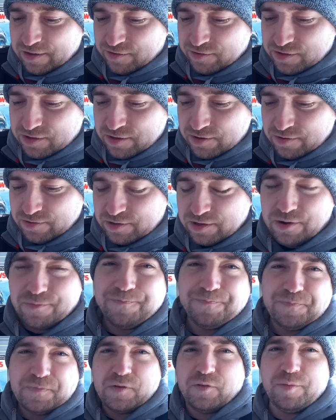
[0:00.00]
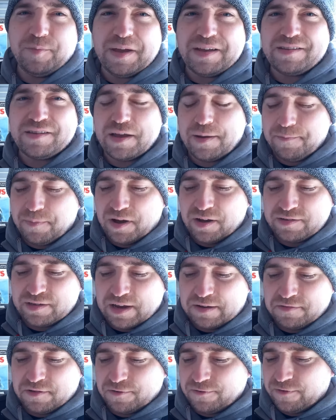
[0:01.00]
used to, so we made $10
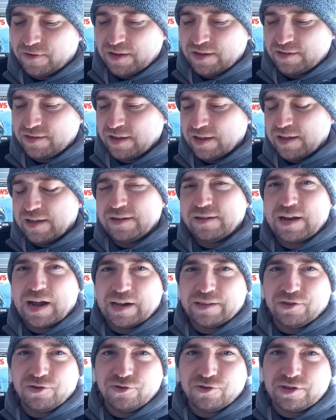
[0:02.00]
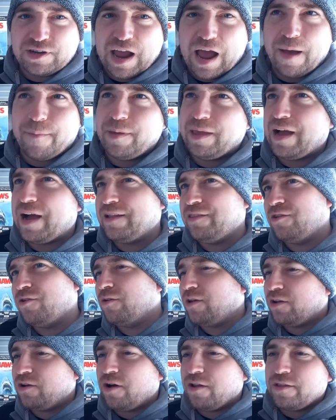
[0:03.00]
after fees. Not too shabby. I do
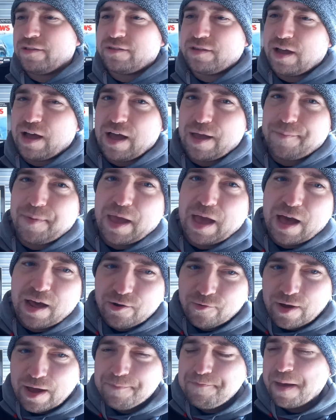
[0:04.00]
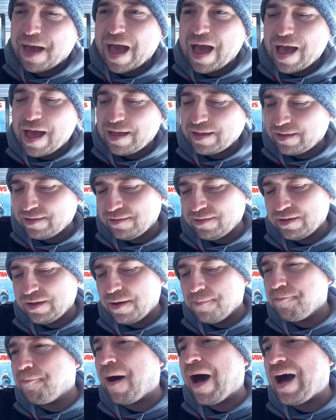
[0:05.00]
get all the time, how do I pack like
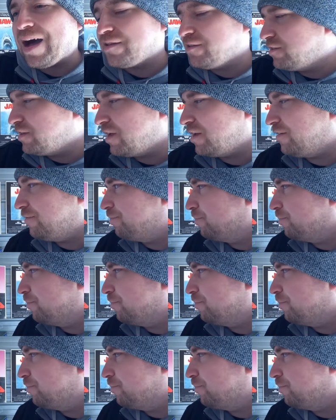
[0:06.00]
a box set